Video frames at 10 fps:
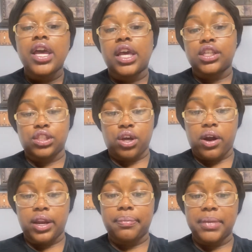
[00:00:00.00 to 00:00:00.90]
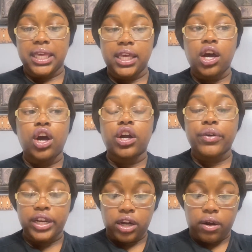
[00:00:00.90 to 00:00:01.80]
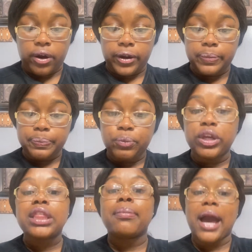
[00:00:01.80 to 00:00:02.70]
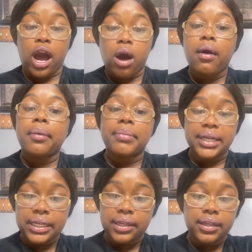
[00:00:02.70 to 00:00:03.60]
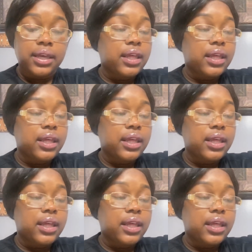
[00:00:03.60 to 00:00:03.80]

and started me a credit card with my own money.